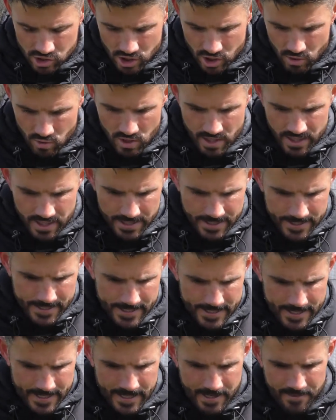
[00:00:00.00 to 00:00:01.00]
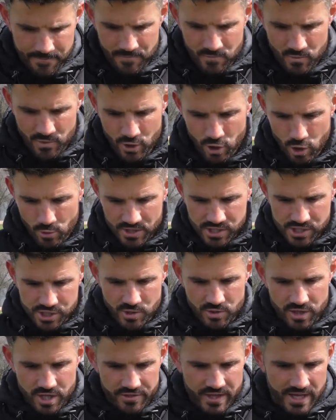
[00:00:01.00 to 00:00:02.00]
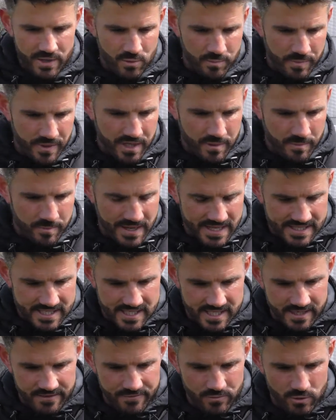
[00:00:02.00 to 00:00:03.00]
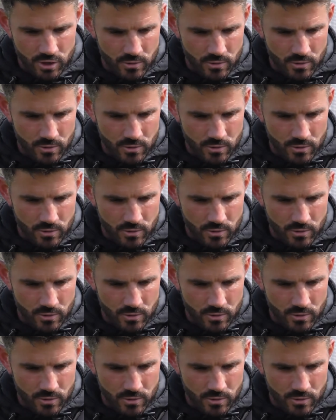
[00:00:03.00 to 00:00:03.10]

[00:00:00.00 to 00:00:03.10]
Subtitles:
So we always knew that they would be competitive.